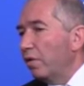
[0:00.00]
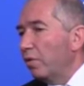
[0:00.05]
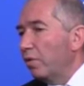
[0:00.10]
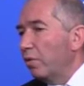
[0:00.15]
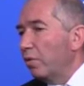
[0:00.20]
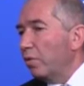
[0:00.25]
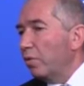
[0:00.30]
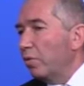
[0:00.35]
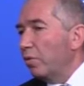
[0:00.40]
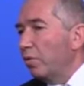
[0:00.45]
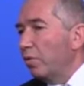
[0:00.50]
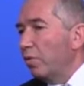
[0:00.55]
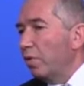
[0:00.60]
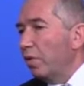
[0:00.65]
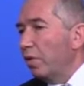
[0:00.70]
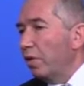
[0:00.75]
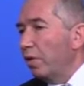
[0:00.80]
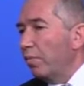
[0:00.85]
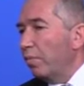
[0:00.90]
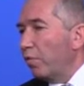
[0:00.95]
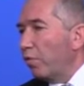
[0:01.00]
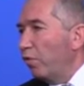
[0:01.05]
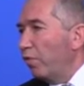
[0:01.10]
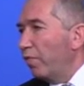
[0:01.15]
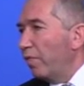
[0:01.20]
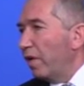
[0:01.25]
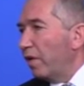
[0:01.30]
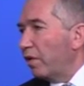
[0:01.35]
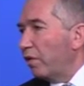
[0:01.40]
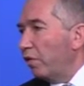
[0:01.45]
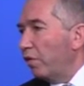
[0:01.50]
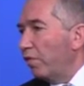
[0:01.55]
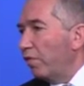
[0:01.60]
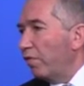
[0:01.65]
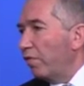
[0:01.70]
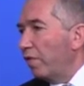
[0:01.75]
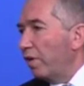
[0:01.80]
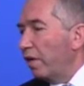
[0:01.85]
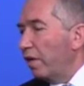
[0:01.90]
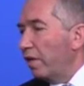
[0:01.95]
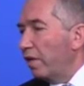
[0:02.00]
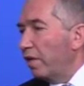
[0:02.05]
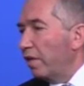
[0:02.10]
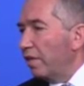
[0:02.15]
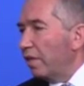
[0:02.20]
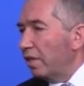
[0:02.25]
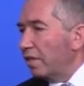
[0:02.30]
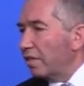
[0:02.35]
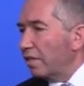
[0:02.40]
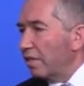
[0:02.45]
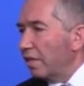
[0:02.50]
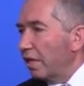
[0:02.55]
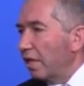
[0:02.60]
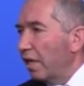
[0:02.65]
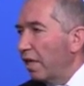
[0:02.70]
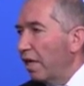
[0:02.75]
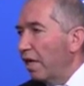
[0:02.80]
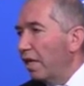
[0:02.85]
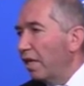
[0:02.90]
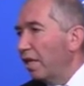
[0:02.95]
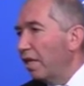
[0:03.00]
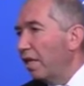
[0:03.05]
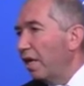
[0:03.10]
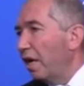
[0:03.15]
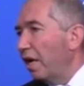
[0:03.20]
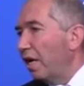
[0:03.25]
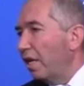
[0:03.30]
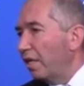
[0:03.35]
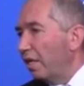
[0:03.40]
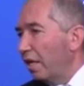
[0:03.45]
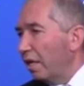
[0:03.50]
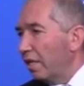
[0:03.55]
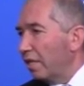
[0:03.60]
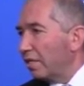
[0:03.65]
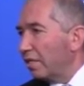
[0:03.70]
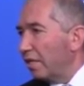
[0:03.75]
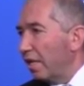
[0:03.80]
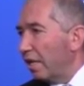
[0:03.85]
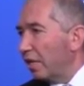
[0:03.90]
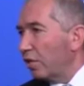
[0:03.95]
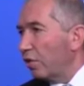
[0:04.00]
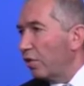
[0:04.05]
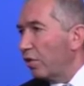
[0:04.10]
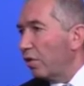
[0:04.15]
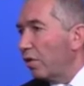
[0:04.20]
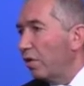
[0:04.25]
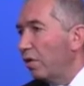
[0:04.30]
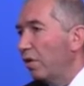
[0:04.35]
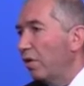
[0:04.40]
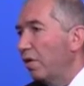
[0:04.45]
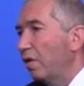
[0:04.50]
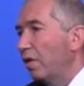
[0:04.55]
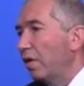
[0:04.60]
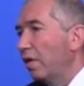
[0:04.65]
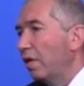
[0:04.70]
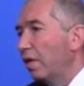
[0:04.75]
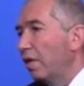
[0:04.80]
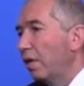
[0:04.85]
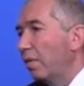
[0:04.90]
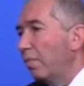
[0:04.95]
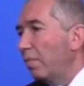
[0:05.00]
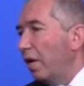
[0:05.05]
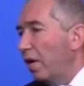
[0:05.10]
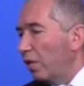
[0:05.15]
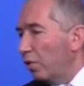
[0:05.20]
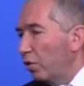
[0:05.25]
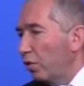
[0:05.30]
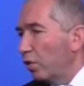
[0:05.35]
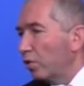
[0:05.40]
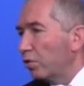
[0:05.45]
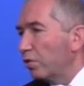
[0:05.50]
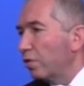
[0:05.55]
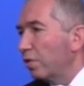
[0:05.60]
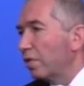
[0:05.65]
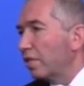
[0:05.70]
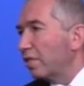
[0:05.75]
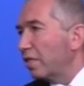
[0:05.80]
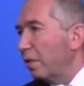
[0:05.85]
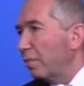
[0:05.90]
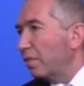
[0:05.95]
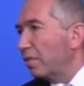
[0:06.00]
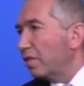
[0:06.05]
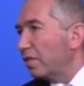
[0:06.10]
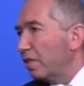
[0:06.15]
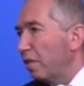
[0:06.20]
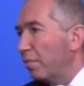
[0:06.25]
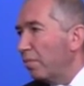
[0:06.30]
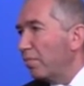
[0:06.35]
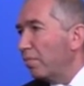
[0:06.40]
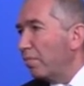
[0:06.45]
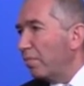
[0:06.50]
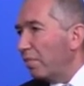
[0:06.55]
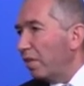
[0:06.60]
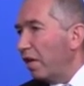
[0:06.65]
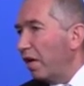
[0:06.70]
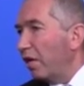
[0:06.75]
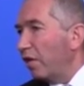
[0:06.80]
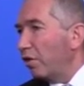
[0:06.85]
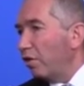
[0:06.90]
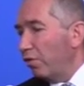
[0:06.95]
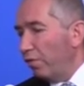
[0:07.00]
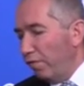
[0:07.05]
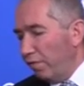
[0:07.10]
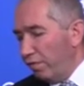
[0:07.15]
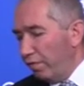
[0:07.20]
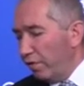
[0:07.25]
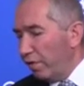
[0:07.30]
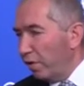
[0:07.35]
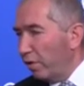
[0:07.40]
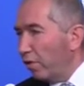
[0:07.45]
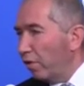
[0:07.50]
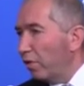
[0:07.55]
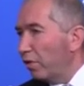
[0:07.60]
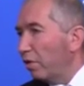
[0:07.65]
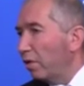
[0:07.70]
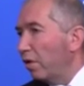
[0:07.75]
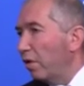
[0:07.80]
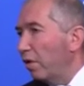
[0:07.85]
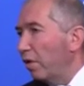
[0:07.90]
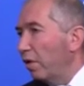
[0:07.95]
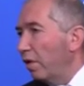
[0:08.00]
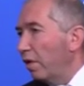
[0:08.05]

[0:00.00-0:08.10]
to, to the improvement of the industry in the high-tech sector might also examine some kind of you know